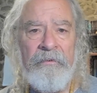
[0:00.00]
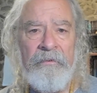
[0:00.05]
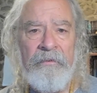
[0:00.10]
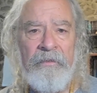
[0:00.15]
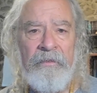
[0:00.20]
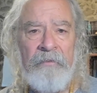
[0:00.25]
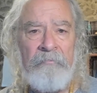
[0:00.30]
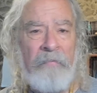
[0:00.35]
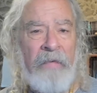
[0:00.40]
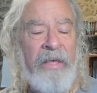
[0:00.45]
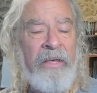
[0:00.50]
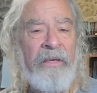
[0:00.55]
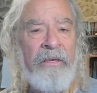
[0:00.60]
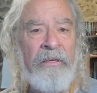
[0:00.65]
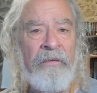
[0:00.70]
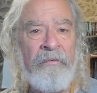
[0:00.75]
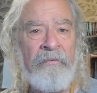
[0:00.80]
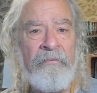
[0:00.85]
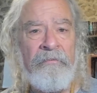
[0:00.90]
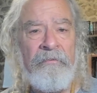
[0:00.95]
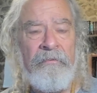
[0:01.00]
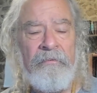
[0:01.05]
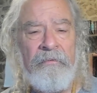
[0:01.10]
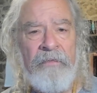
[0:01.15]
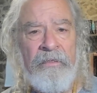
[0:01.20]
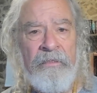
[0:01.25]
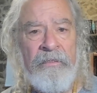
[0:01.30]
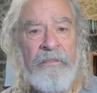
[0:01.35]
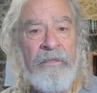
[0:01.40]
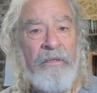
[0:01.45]
and making
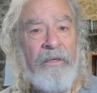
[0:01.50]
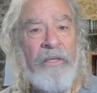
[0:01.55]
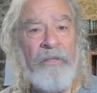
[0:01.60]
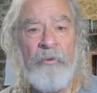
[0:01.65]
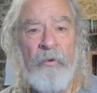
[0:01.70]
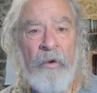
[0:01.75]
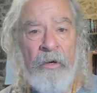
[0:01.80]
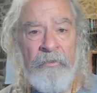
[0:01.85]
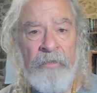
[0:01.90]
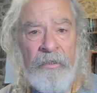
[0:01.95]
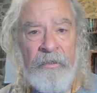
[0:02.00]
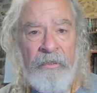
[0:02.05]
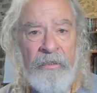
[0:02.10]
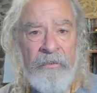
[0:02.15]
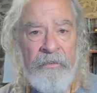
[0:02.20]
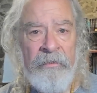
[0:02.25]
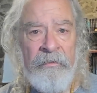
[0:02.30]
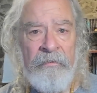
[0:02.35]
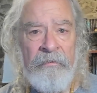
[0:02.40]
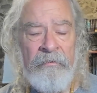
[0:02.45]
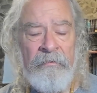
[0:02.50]
these atrocities.